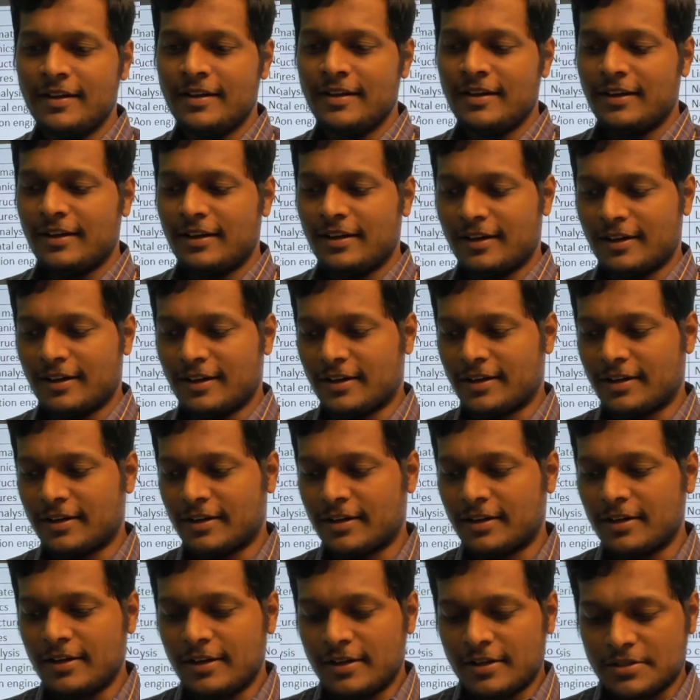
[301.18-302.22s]

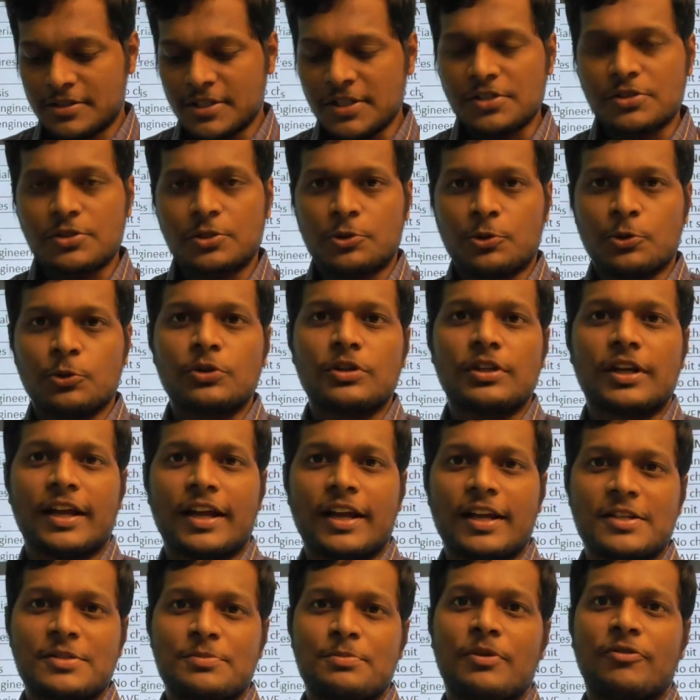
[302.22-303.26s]
uh, just 2-3
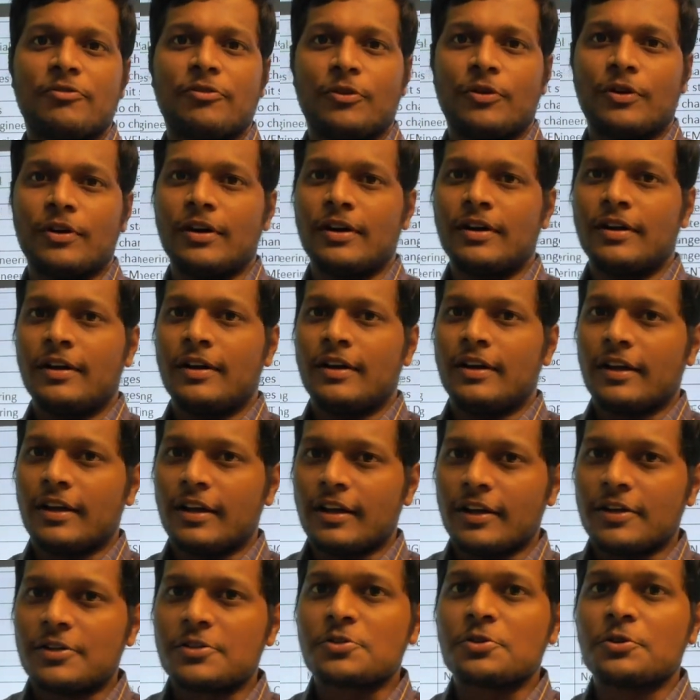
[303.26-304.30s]
years before
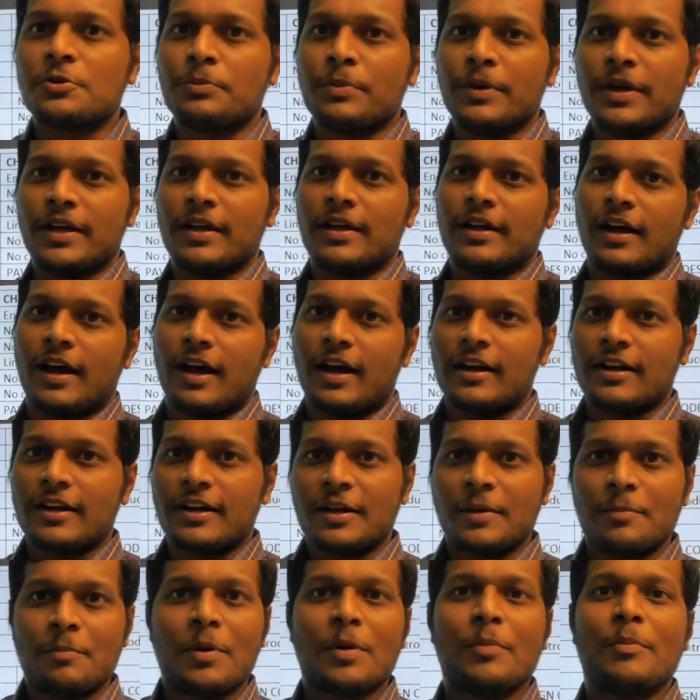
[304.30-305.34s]
it should be already
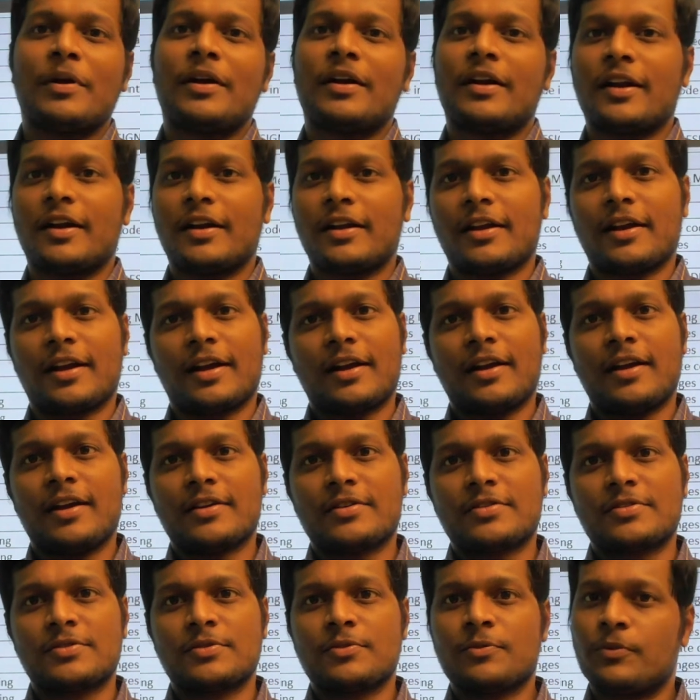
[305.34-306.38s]
implemented in
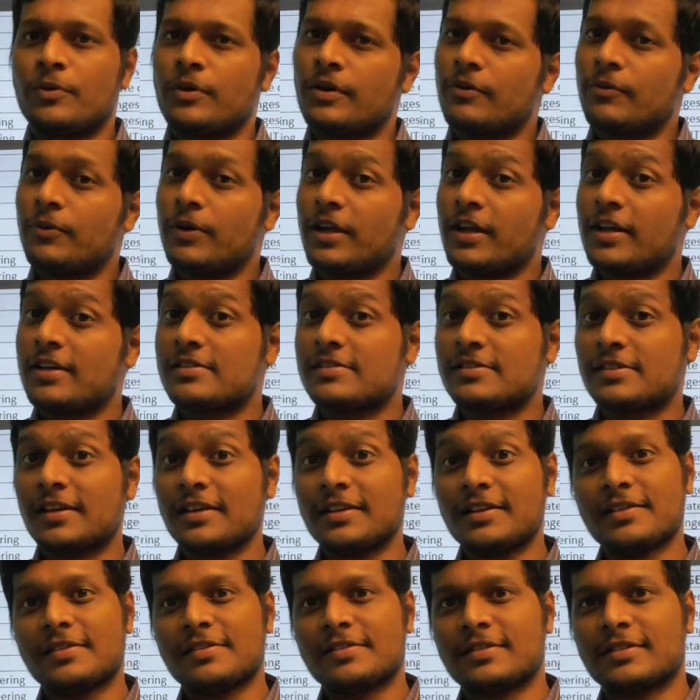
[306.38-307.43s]
IES. We, we can see
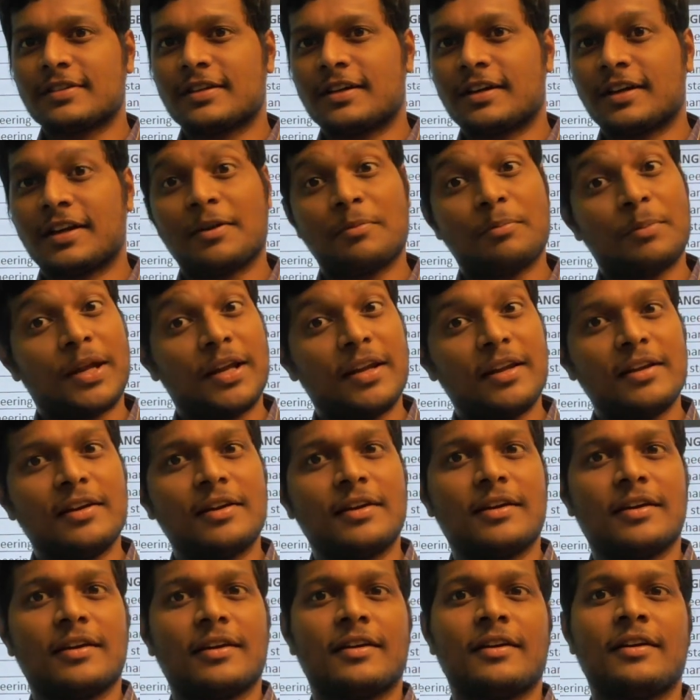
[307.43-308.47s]
this uh, in
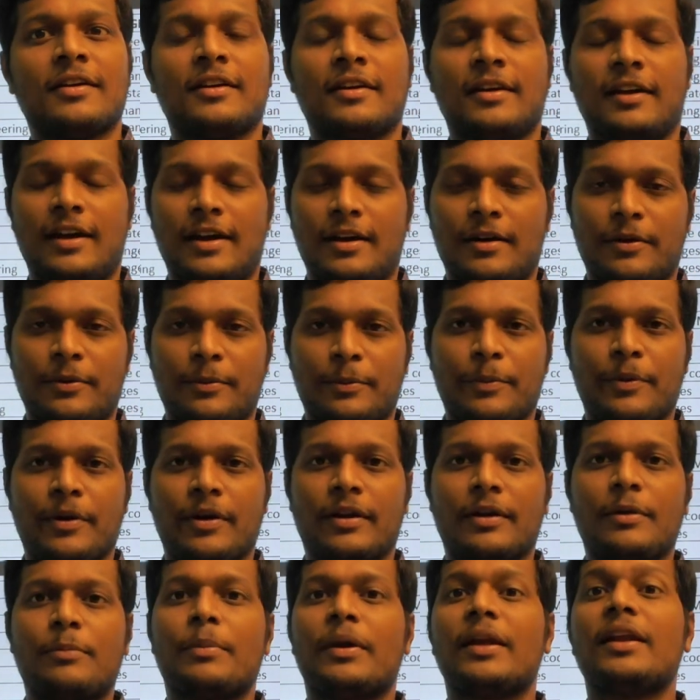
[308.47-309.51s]
many um, uh,
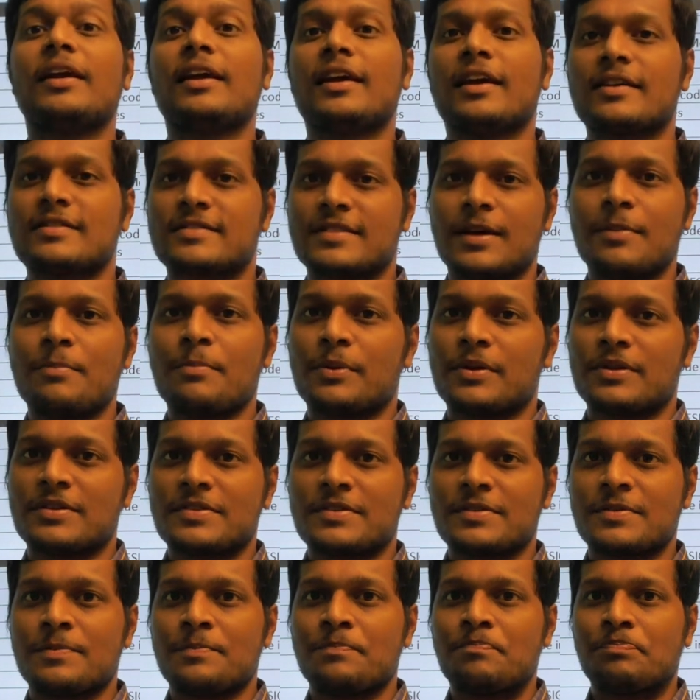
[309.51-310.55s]
in many
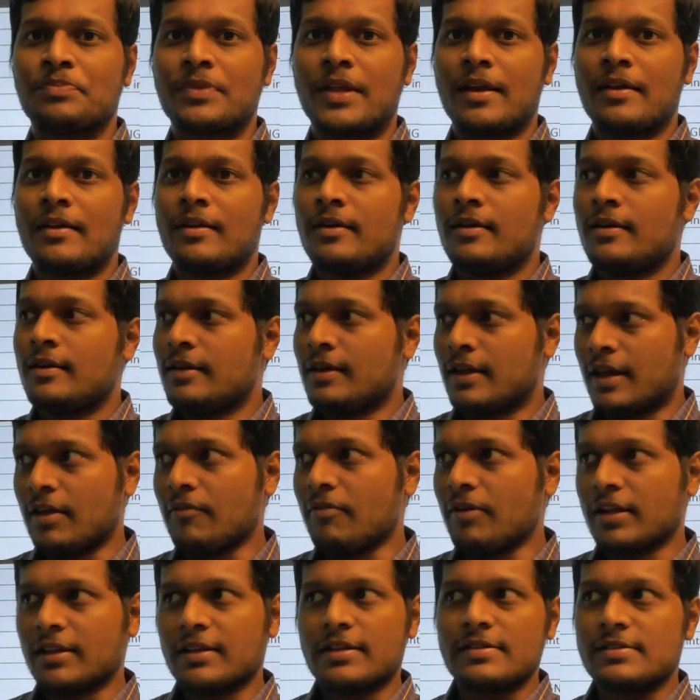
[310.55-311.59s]
examples
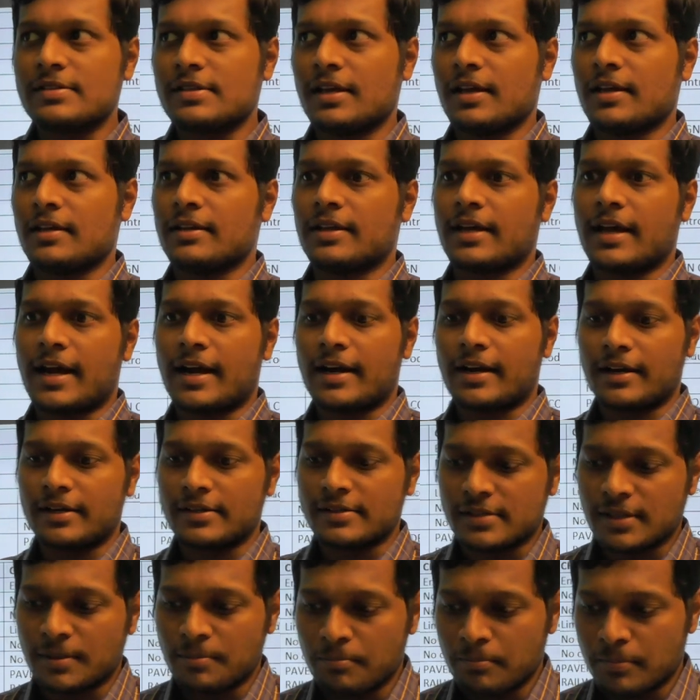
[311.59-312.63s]
even this year they added
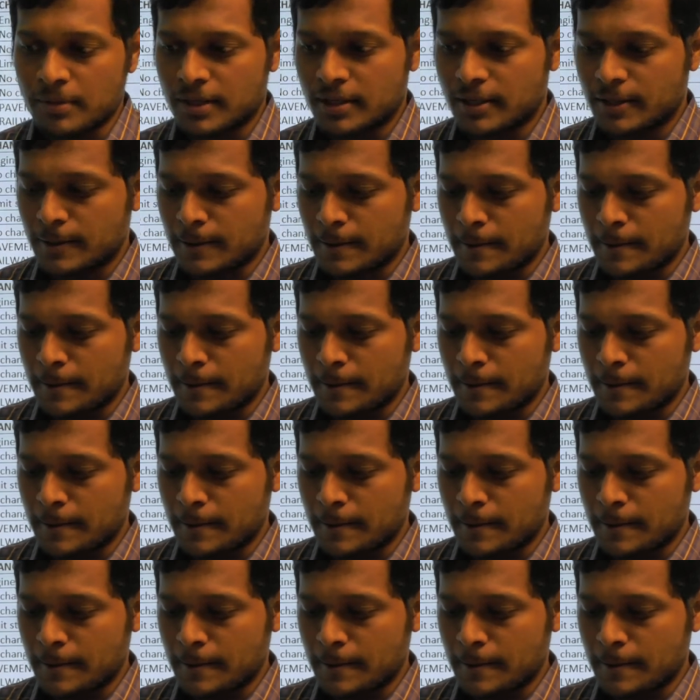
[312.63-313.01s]
some uh,